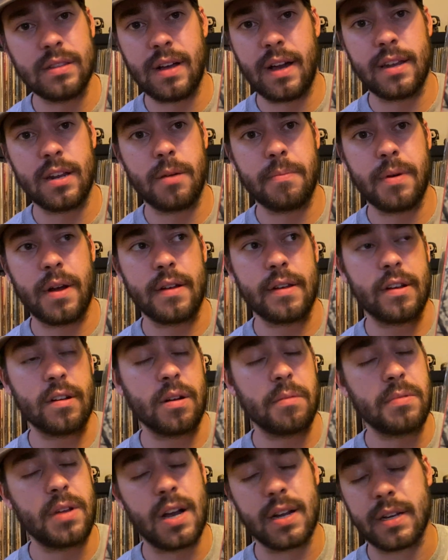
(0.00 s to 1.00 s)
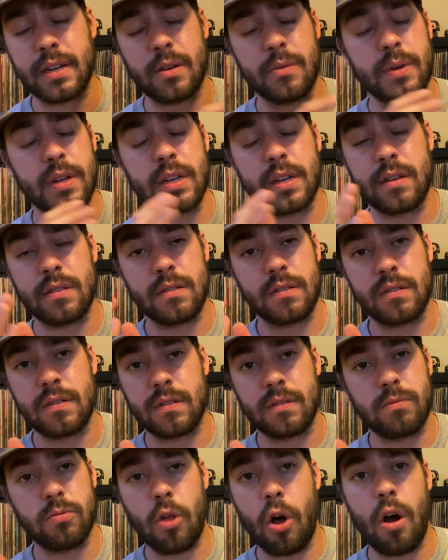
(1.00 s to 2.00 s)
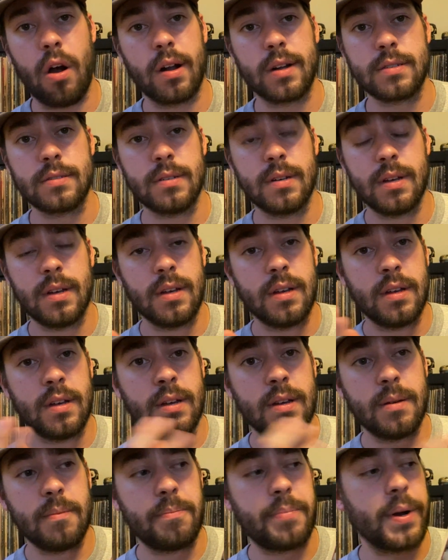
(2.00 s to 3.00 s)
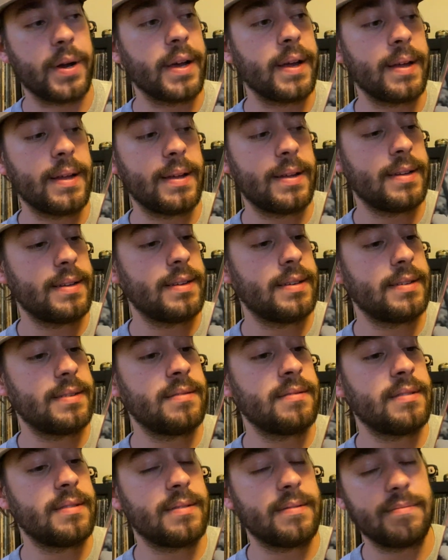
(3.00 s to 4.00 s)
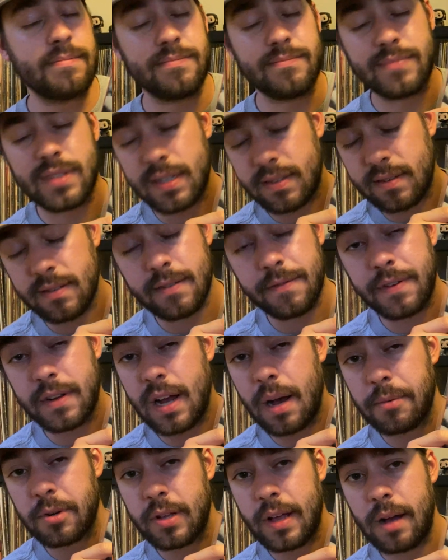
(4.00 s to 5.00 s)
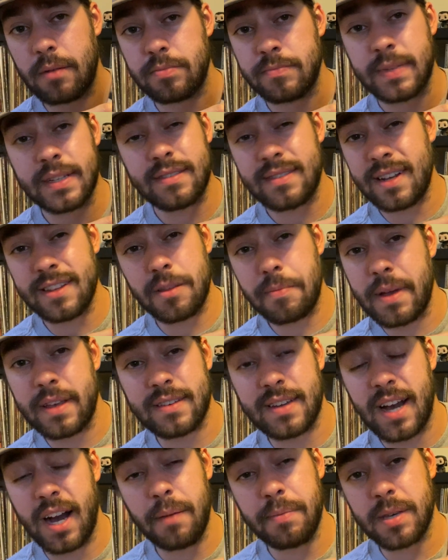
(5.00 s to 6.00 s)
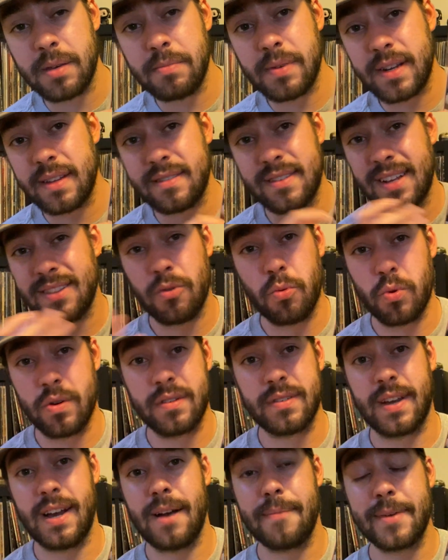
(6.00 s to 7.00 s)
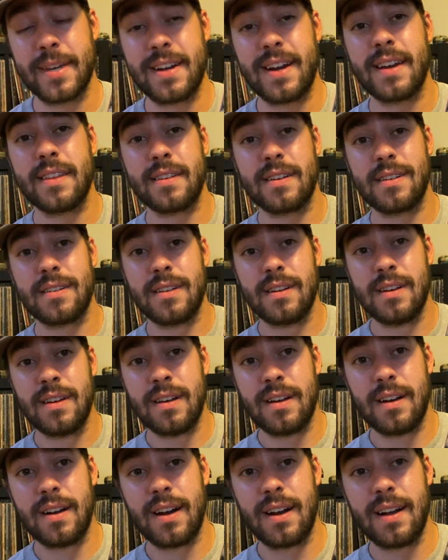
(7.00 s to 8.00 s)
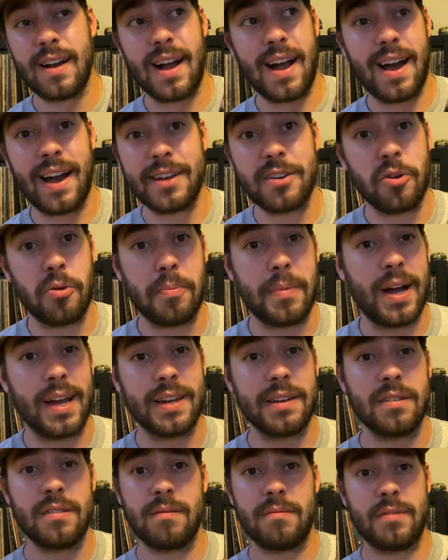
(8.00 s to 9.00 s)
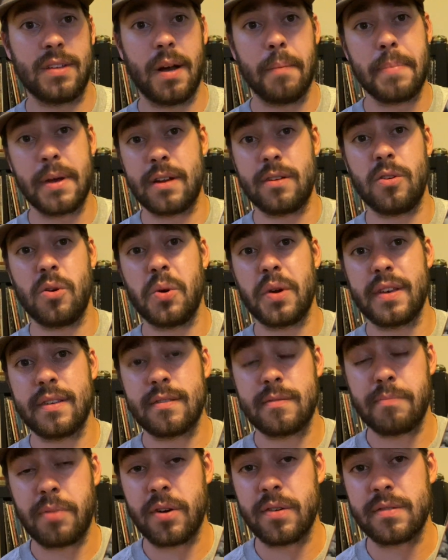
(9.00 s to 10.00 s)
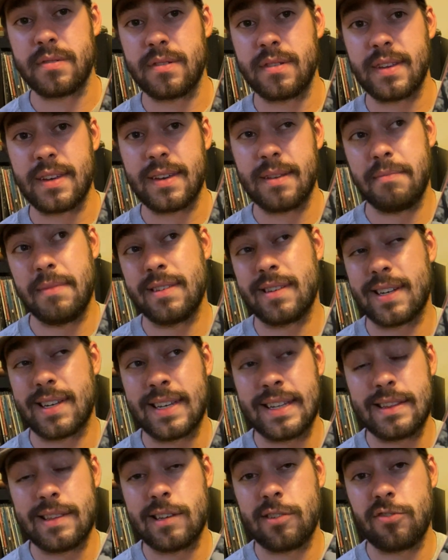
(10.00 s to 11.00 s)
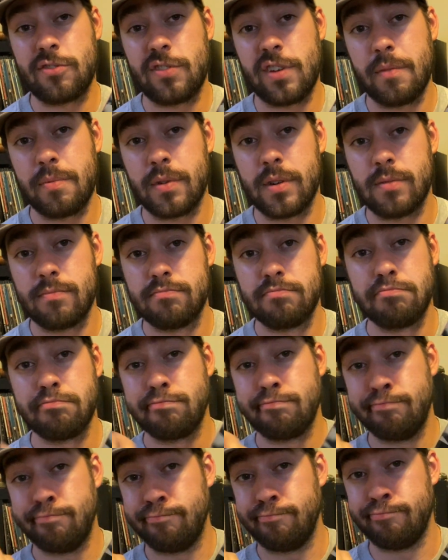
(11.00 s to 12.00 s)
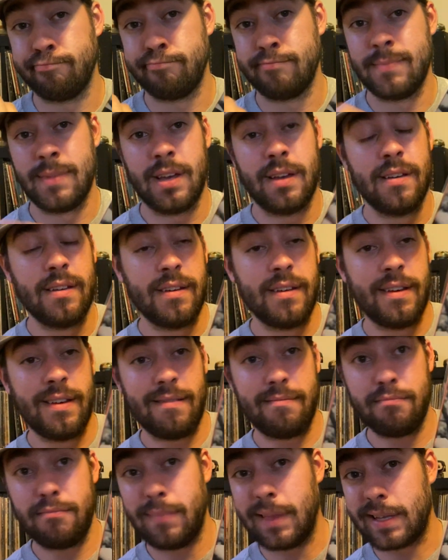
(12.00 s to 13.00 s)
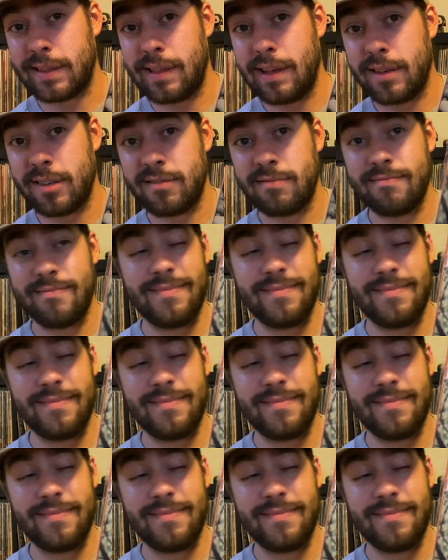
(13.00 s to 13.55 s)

lineup on here. I'm not going to read it because it's just long, but this is a phenomenal album. It's not the best copy, but it's not the worst copy either. I don't mind a bit of noise, personally. It means I can get things cheaper. Like this.